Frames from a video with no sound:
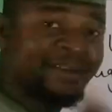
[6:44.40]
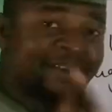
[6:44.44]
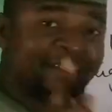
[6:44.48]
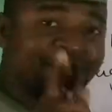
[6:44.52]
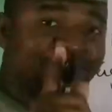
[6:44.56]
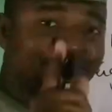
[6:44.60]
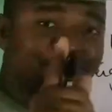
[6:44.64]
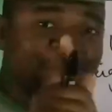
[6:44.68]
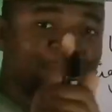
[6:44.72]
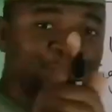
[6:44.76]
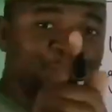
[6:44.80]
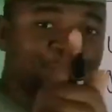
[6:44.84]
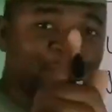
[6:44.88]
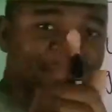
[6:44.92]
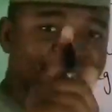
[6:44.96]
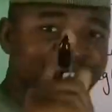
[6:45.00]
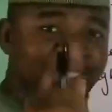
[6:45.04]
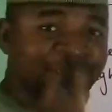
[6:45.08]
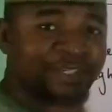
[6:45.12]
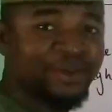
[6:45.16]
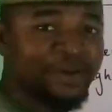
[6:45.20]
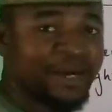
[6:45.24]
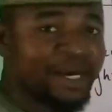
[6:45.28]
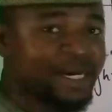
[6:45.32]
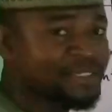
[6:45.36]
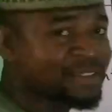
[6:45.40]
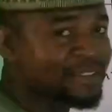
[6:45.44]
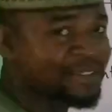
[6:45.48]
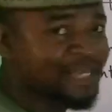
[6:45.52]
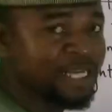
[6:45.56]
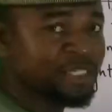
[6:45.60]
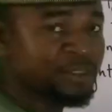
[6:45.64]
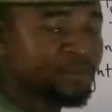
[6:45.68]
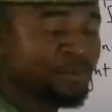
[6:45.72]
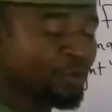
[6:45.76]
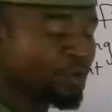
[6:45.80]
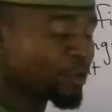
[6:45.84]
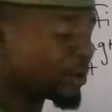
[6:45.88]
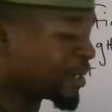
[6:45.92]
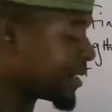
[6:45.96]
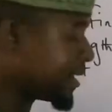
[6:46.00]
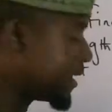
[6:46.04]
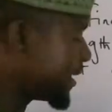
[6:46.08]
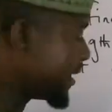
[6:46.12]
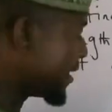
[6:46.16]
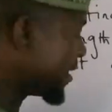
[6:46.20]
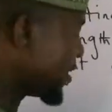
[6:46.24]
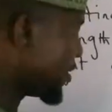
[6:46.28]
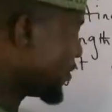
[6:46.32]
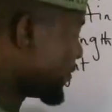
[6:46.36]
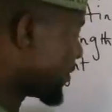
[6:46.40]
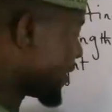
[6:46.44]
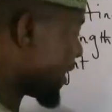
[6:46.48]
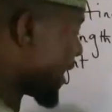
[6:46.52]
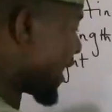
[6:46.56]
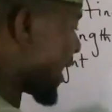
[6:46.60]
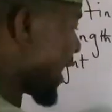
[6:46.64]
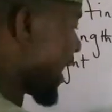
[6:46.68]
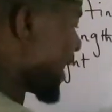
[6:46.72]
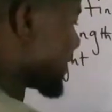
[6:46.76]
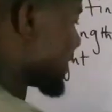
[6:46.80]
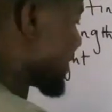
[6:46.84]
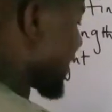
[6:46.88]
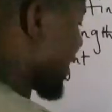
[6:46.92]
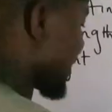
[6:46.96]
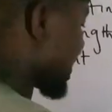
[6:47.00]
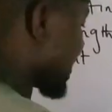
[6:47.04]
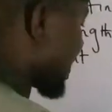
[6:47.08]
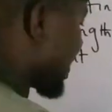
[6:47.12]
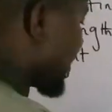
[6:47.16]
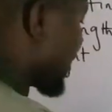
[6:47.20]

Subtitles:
If you do it in your exercise book, you realize that